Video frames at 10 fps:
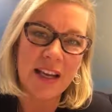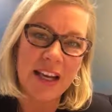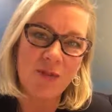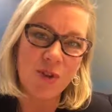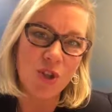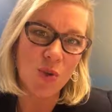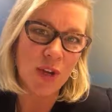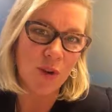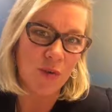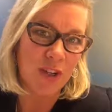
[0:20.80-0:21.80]
If you do
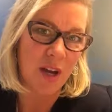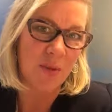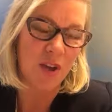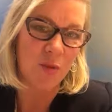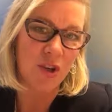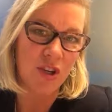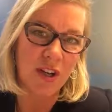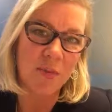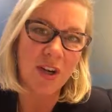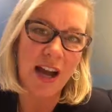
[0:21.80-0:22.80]
get overtime and commission,
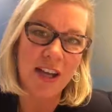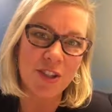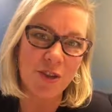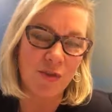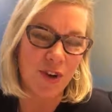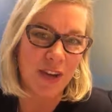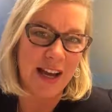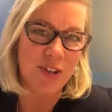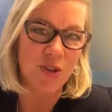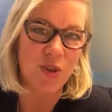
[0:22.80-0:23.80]
I'm going to ask you for your
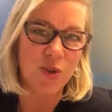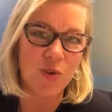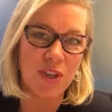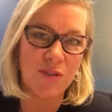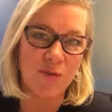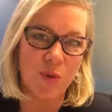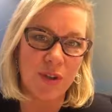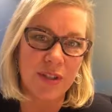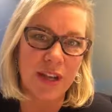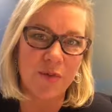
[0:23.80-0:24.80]
last 2
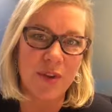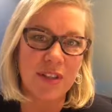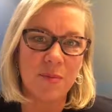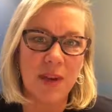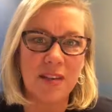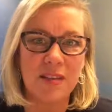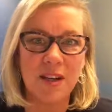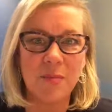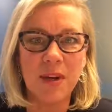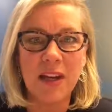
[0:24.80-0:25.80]
T4s and a recent pay
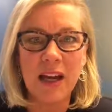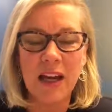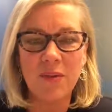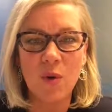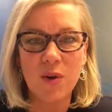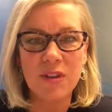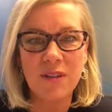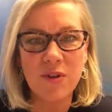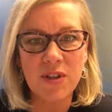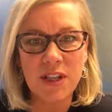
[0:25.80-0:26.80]
stub. And of course,
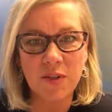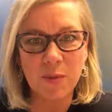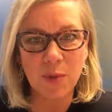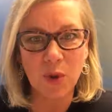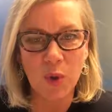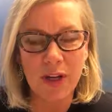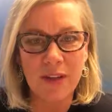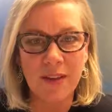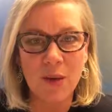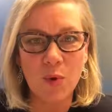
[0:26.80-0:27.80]
if you're
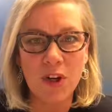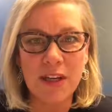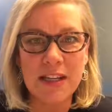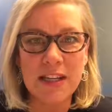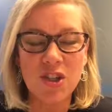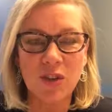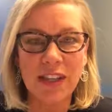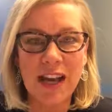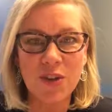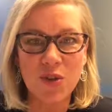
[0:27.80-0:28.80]
self-employed, then we're going to need your
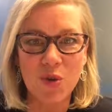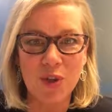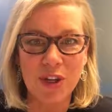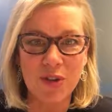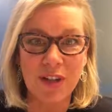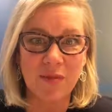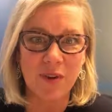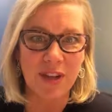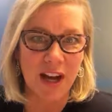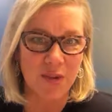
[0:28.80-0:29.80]
last 2 years of
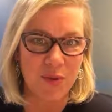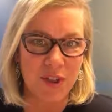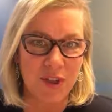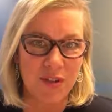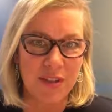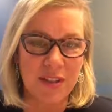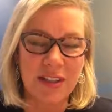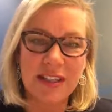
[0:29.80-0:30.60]
your tax returns.